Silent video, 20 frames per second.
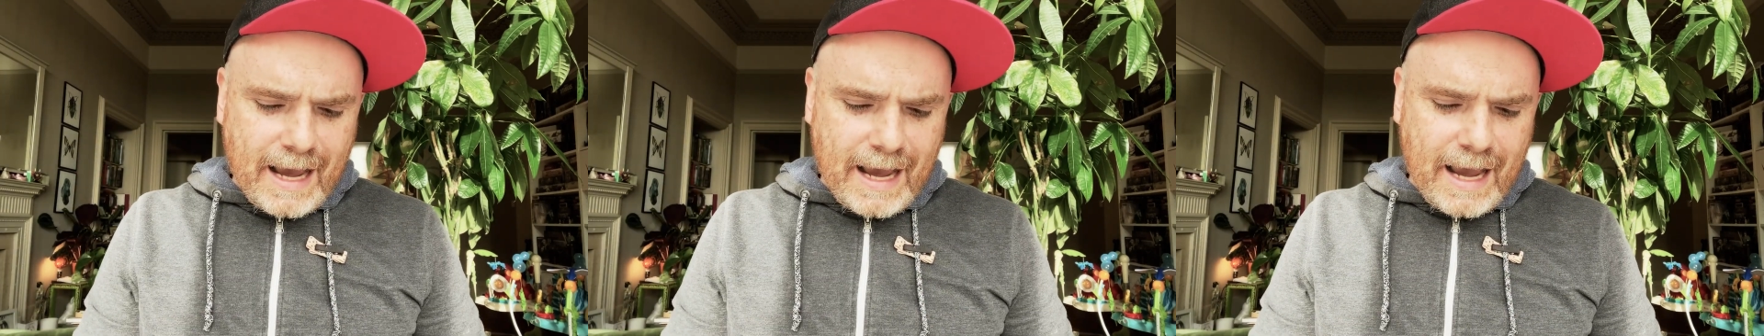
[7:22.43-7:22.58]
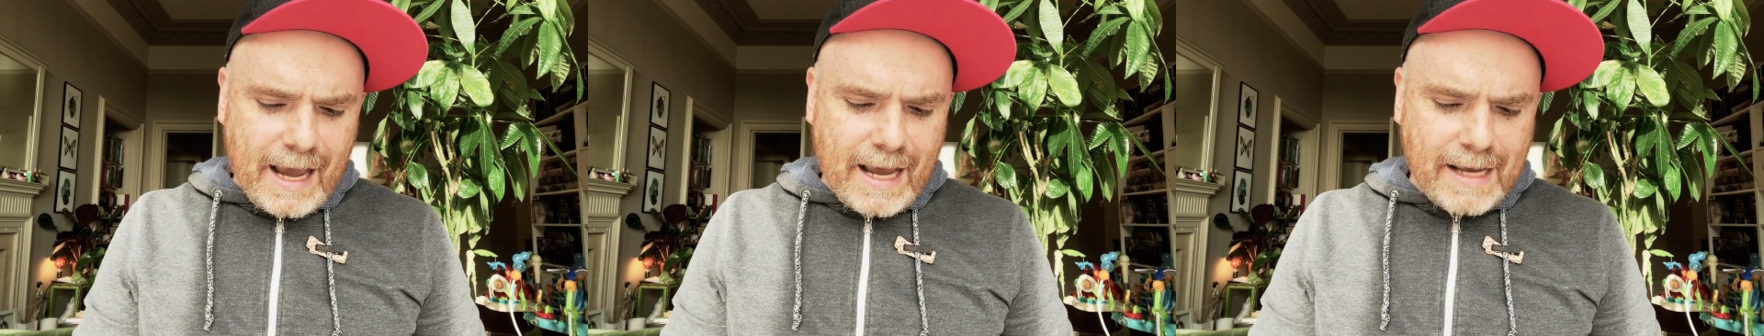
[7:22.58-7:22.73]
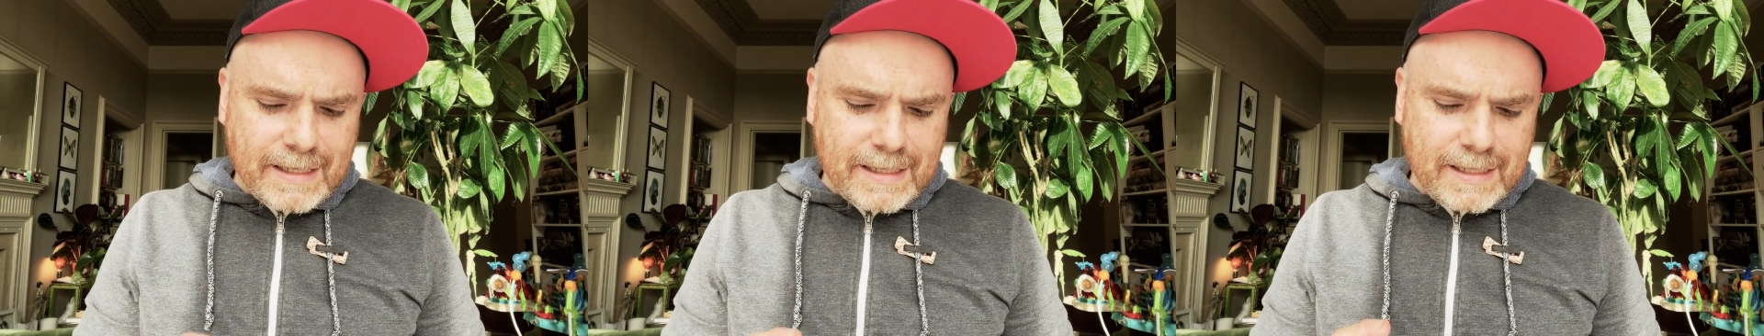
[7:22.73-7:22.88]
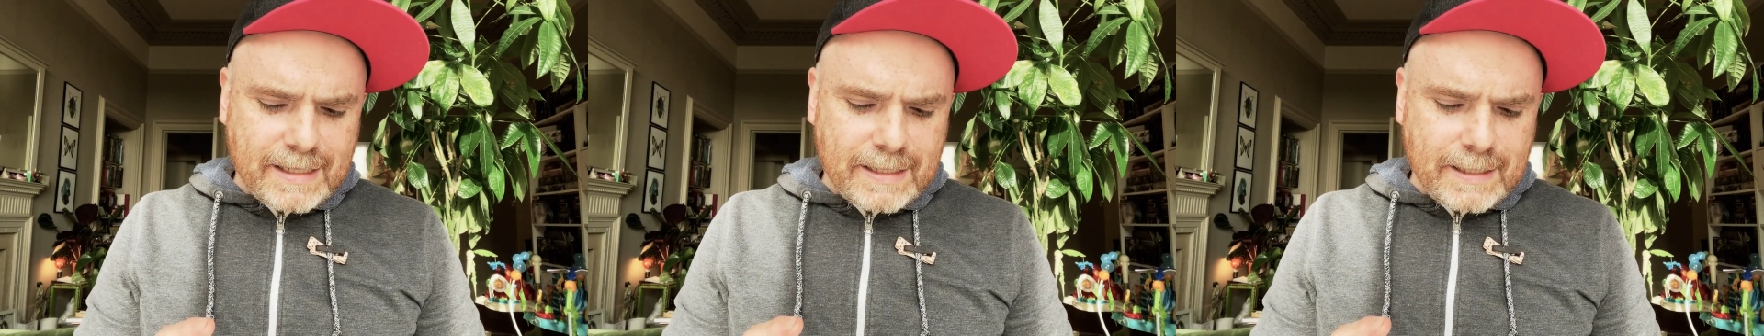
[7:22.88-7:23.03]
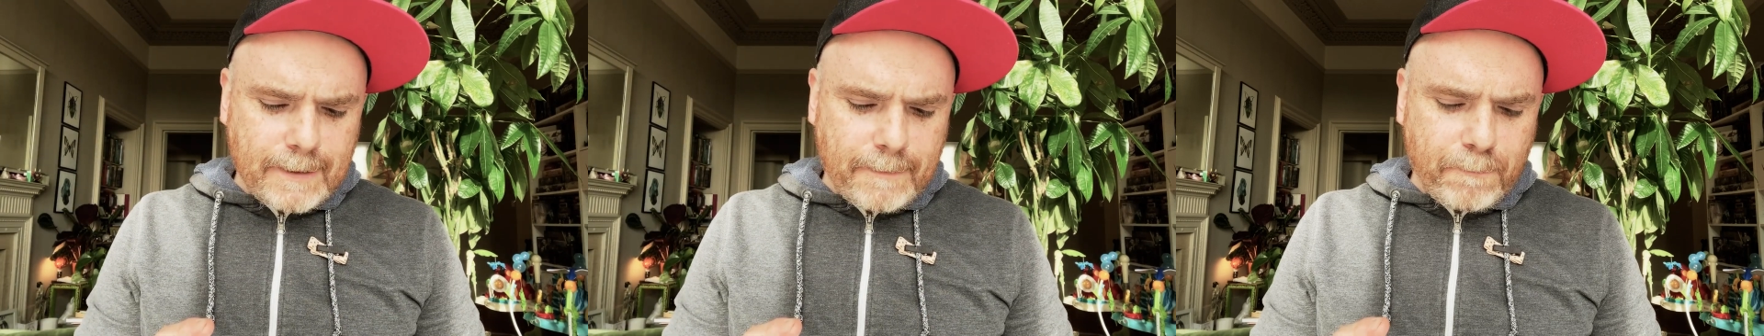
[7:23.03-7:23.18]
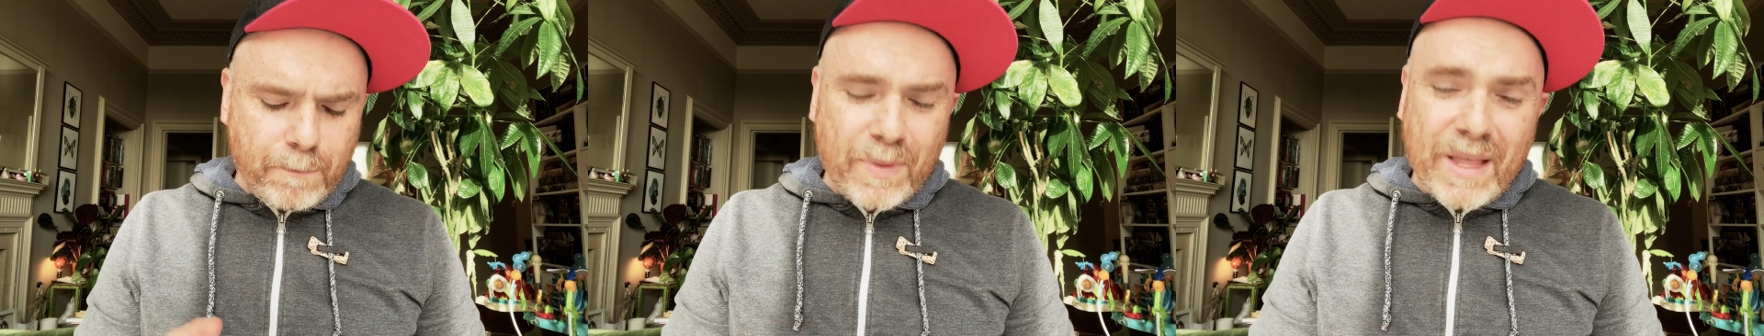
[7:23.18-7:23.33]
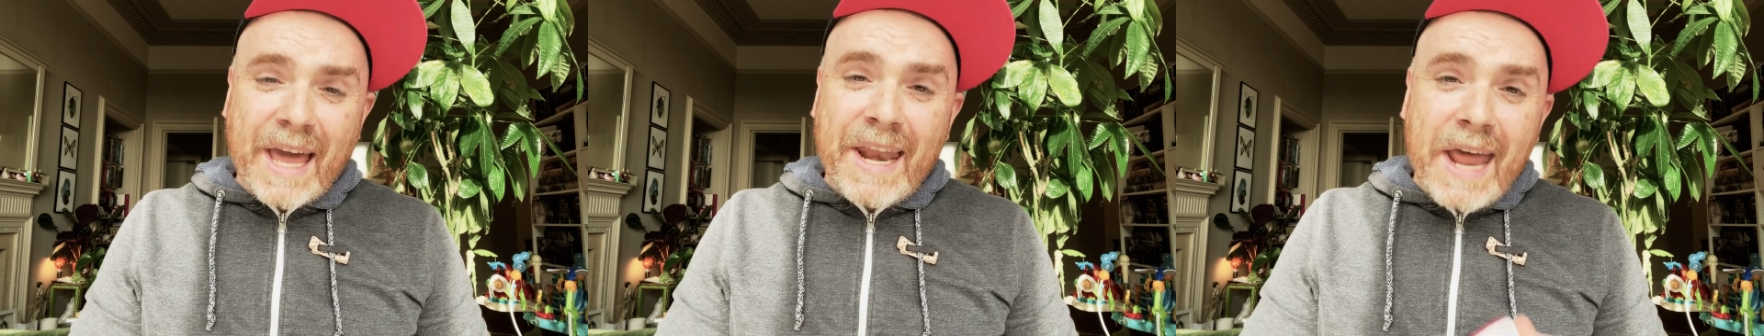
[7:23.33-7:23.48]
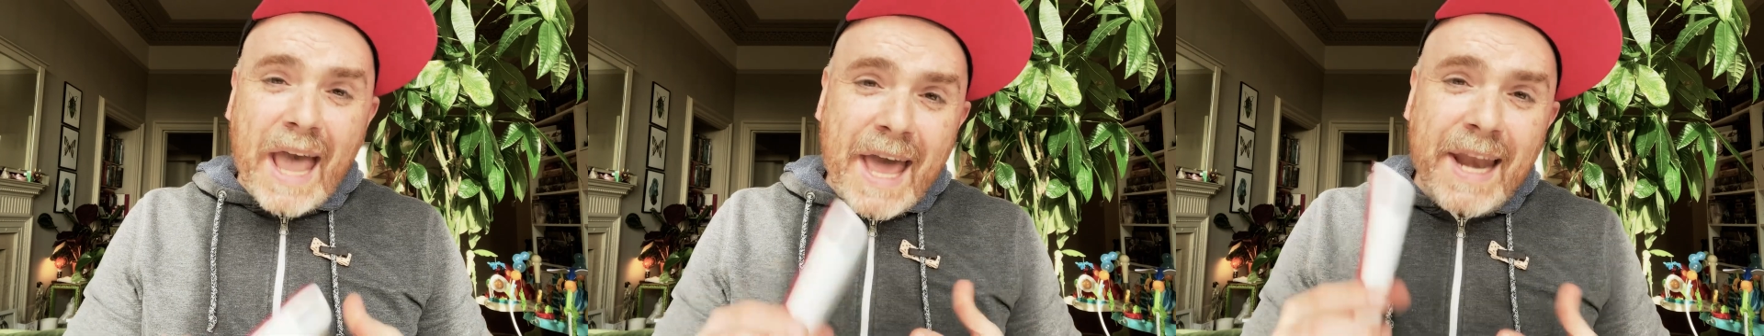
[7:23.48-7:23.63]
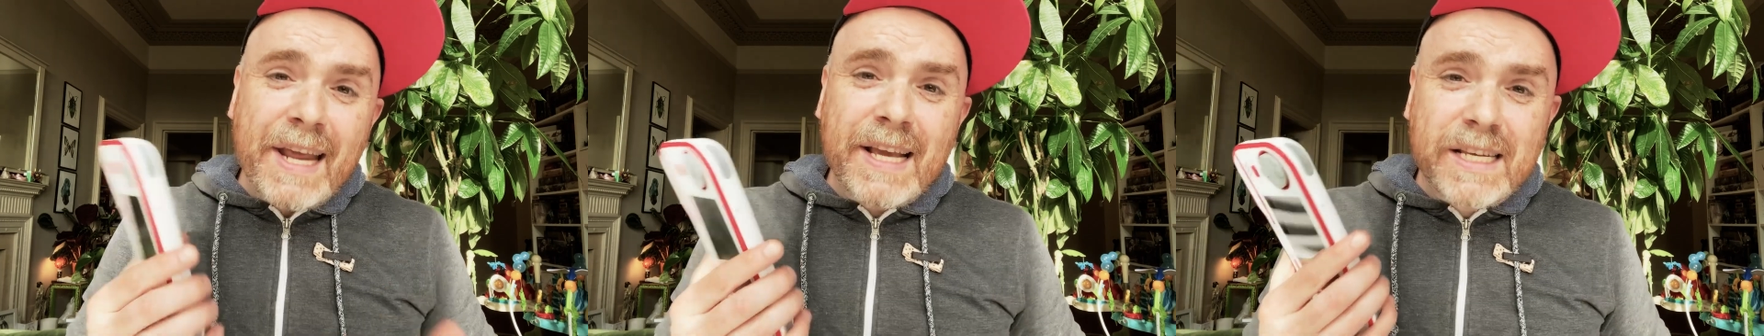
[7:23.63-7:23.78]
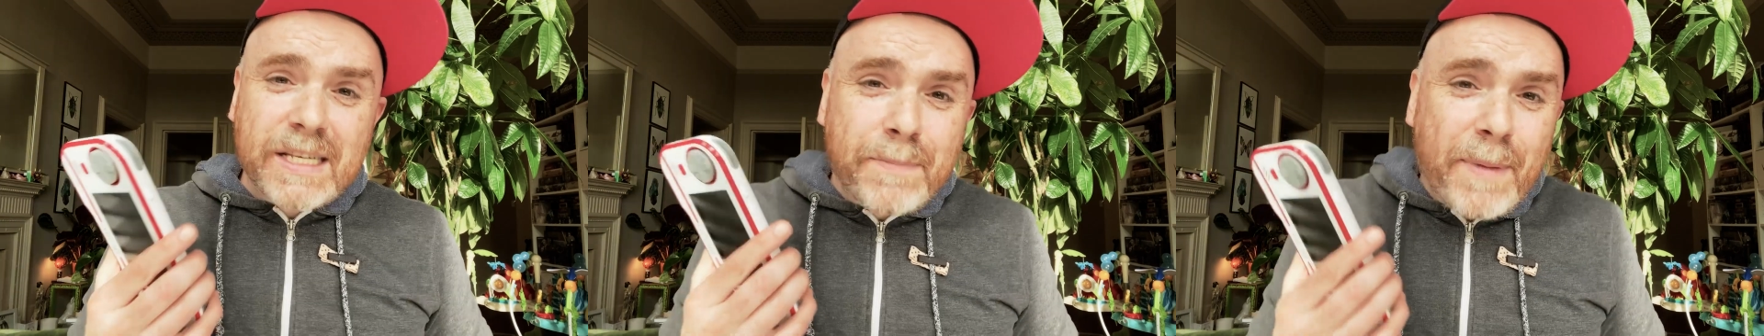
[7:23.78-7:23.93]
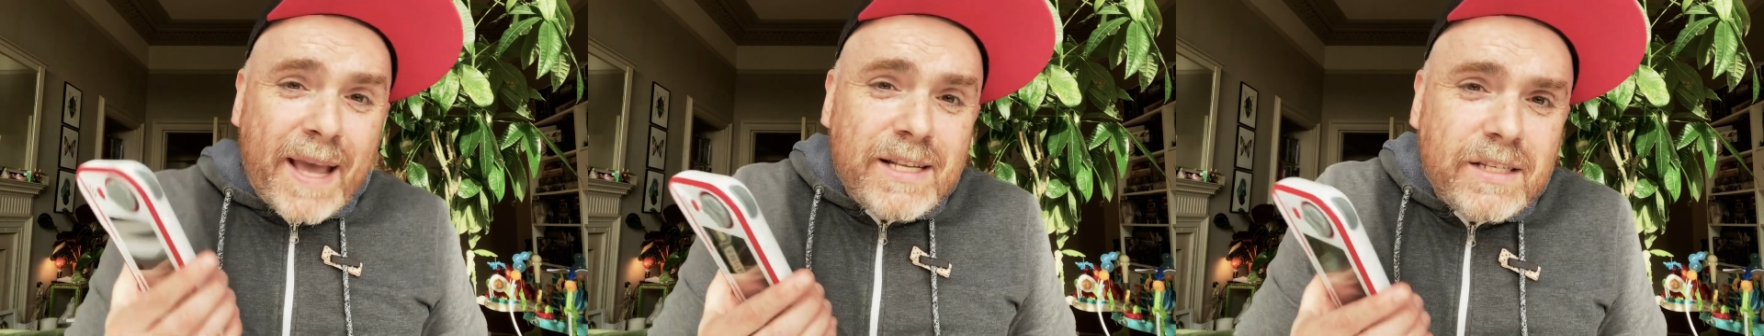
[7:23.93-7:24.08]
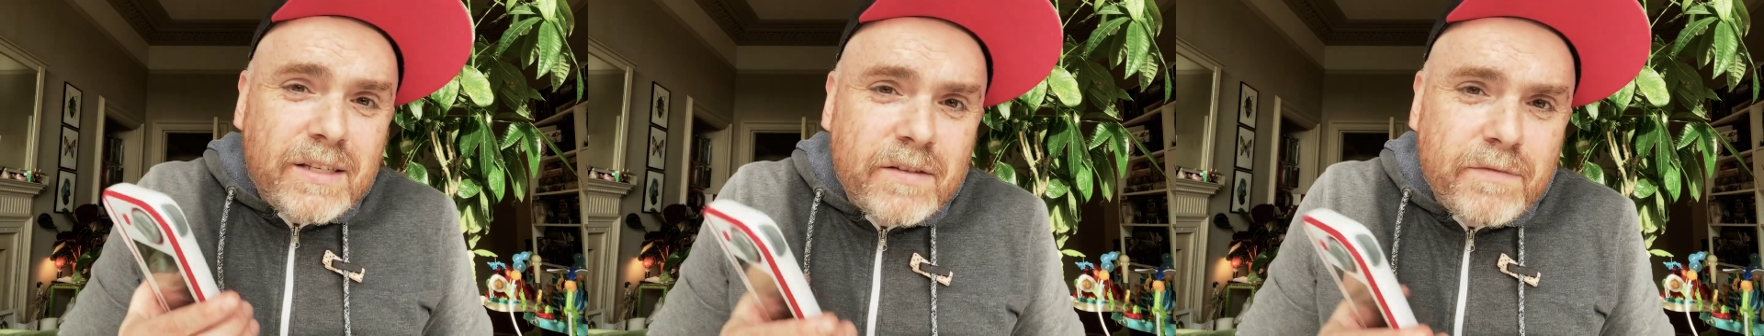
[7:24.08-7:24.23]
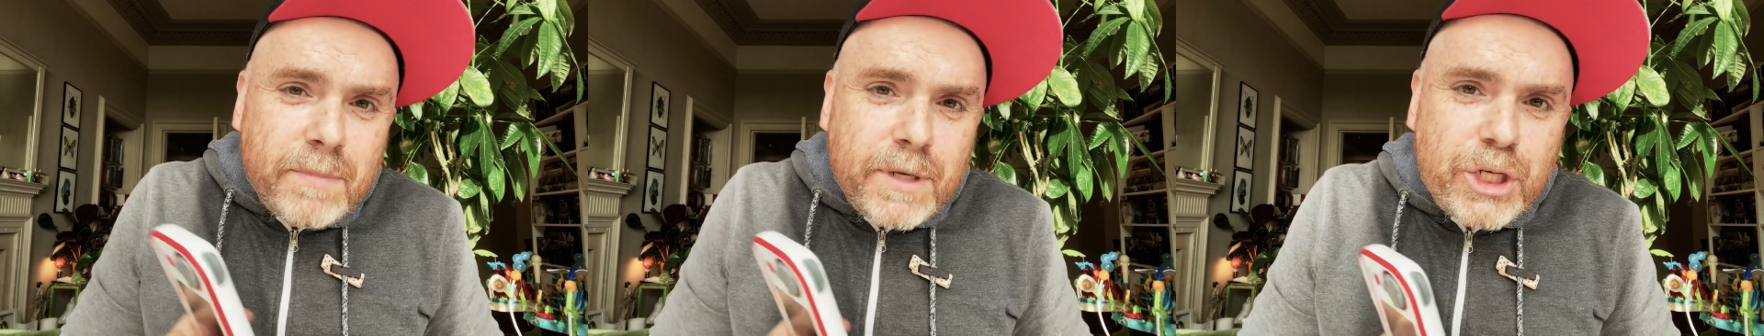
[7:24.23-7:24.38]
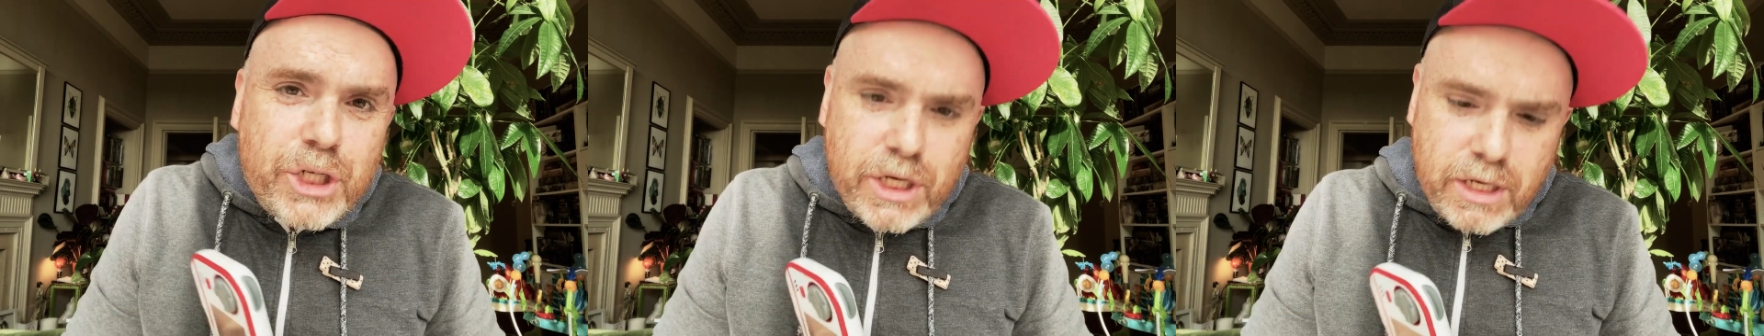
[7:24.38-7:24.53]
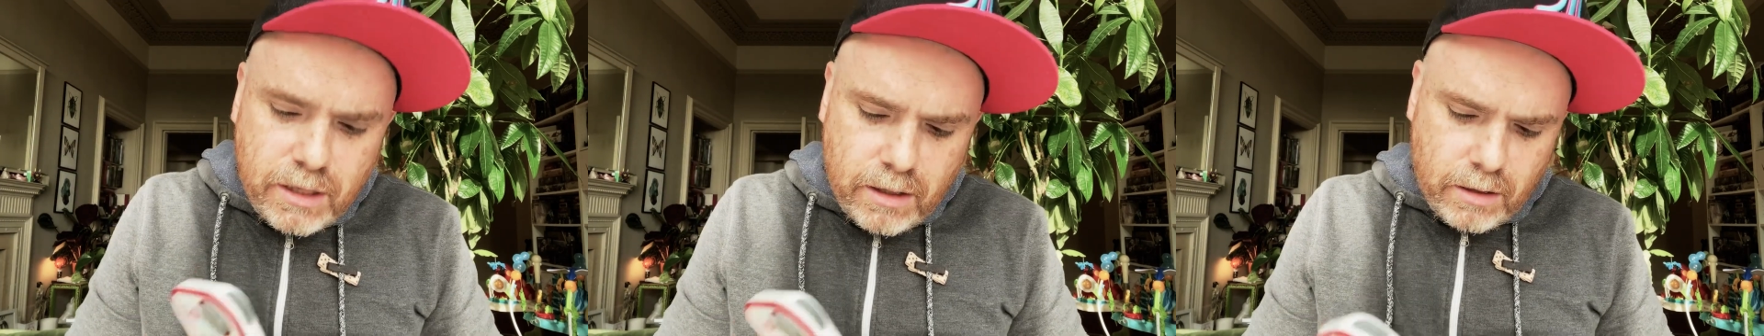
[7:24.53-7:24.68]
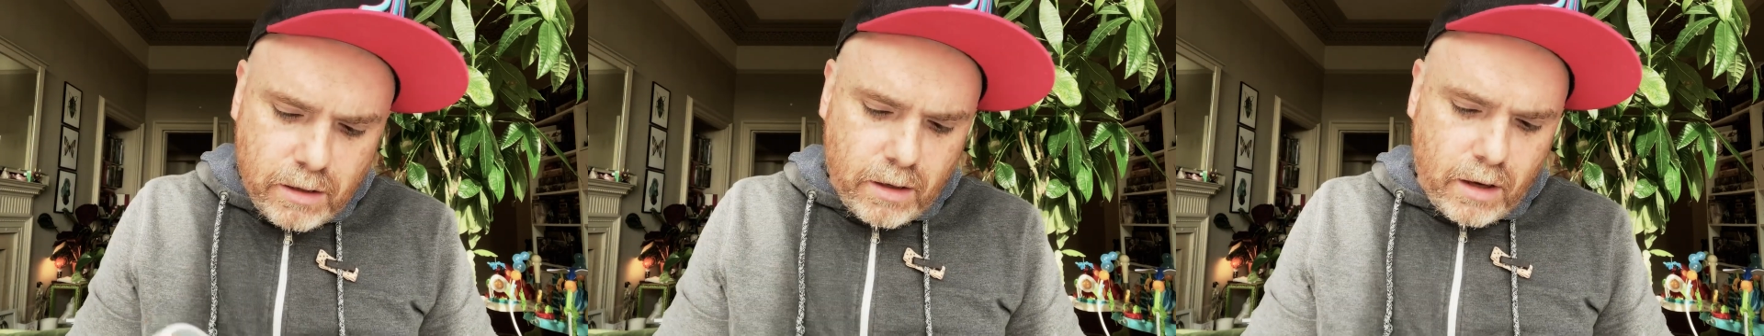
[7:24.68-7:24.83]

It's an inexpensive machine,